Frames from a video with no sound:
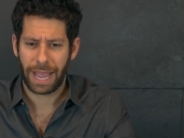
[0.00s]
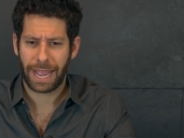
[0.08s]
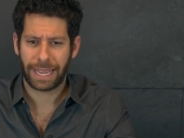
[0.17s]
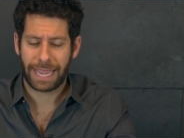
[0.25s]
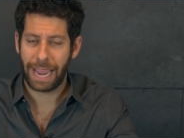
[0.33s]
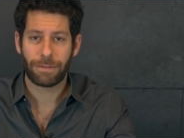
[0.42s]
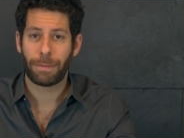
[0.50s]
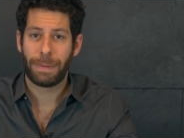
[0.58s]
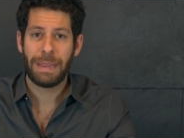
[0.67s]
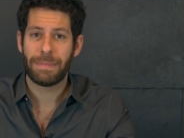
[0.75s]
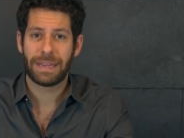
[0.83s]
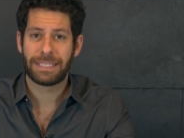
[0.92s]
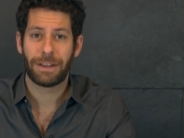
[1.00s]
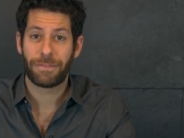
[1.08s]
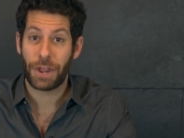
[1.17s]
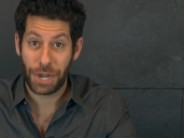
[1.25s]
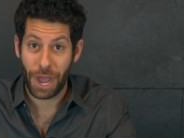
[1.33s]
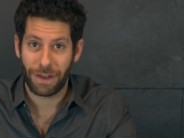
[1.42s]
I can't repeat
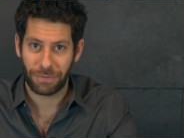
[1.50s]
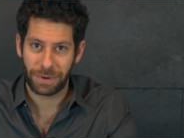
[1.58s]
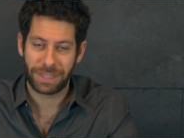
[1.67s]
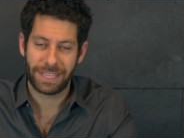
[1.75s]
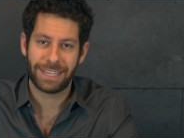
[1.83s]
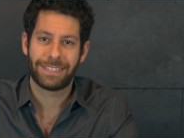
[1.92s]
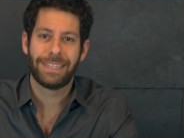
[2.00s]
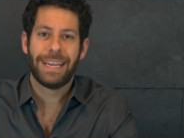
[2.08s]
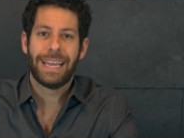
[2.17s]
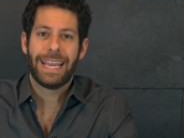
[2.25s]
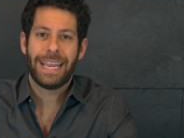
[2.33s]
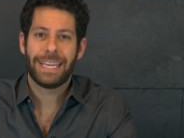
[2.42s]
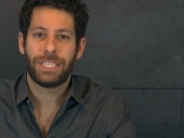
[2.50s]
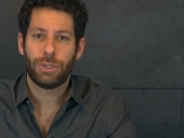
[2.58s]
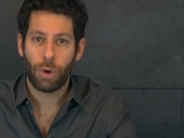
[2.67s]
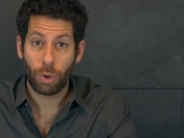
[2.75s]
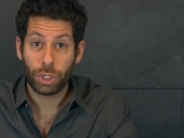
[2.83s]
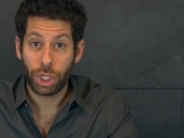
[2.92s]
myself enough with this. Is
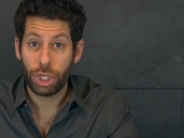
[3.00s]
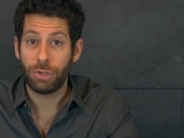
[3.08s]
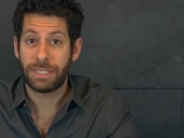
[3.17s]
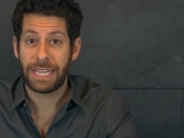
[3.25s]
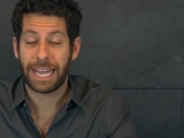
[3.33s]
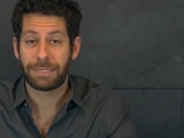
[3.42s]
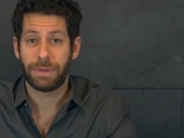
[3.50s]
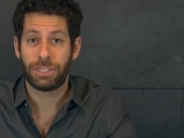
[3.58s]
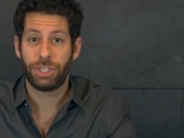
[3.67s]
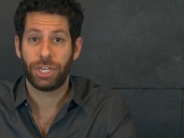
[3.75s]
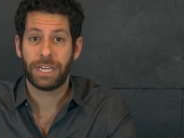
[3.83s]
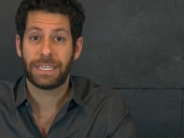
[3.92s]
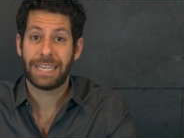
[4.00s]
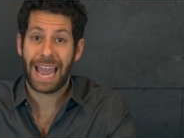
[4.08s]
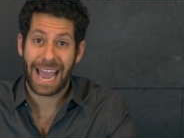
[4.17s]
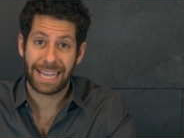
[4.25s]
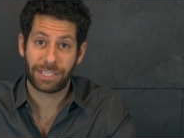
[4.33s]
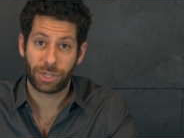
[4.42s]
you only use text messaging to
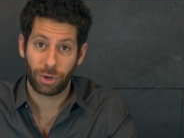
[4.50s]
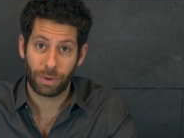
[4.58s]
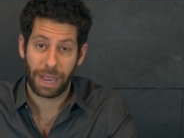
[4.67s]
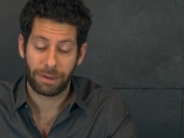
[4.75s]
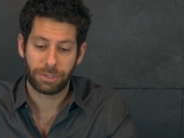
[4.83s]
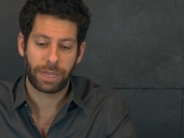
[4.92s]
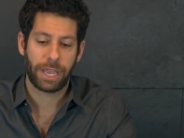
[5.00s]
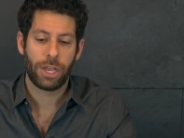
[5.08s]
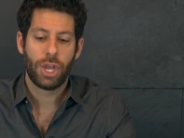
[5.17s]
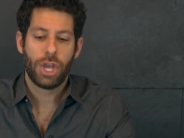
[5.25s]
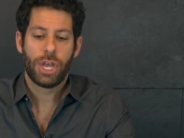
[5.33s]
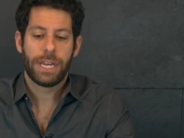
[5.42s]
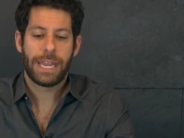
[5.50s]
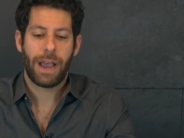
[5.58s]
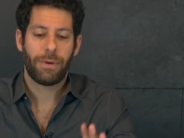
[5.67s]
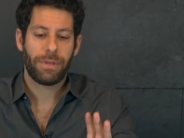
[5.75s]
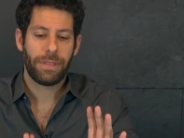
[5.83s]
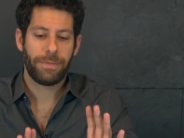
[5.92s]
ask her out. Okay.
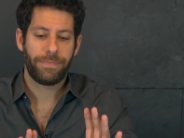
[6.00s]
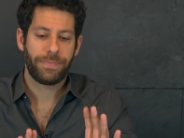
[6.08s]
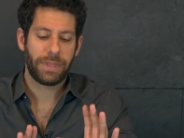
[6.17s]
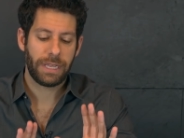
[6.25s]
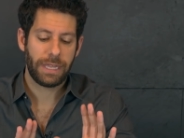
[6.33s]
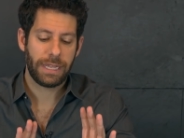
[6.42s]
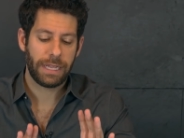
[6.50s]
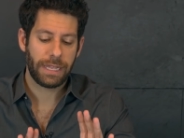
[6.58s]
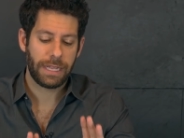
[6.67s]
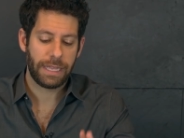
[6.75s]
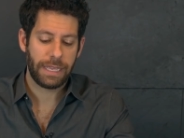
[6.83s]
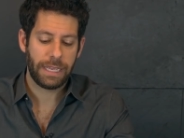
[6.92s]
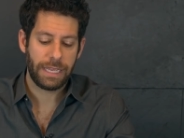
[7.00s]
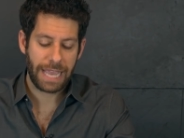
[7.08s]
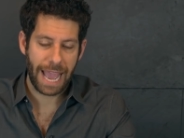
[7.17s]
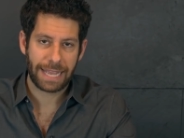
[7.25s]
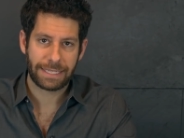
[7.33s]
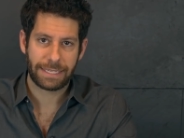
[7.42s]
Now,
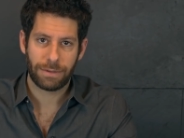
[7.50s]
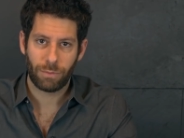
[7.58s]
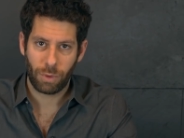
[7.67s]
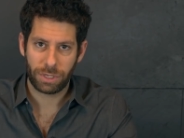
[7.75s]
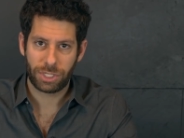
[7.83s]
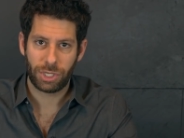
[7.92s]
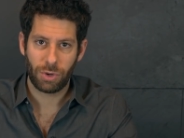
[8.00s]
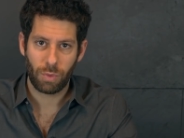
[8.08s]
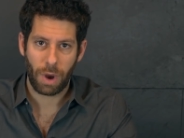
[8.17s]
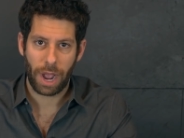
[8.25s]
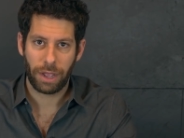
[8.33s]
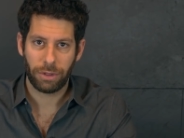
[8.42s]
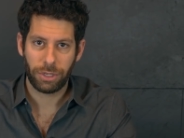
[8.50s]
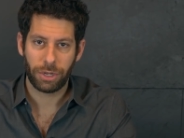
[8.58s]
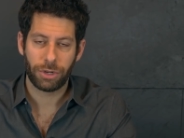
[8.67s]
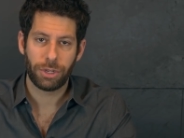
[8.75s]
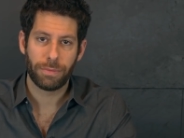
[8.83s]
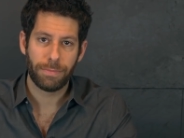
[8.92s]
yes, once in a while, you
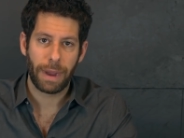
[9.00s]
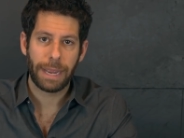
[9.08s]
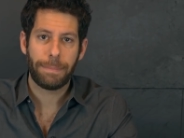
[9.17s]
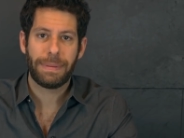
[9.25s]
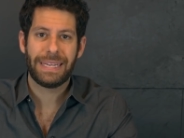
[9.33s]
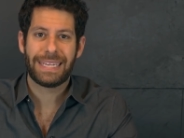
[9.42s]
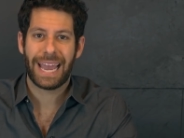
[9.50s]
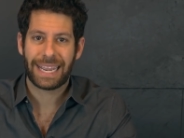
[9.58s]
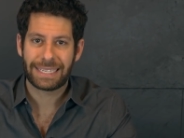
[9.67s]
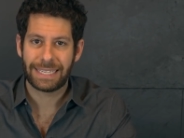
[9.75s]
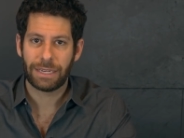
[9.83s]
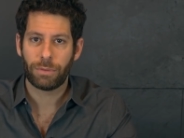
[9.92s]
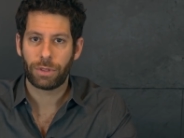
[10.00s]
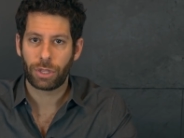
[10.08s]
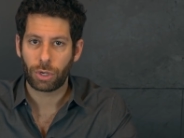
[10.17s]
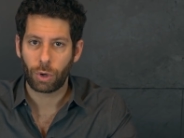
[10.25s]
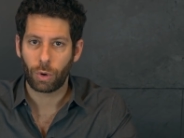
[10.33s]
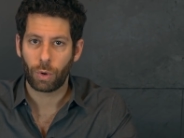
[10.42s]
know, you might be texting with
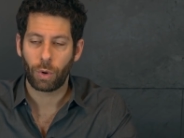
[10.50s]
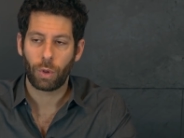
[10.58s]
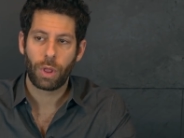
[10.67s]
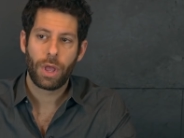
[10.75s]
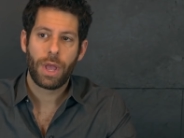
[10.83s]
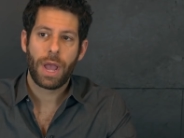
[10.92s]
a girl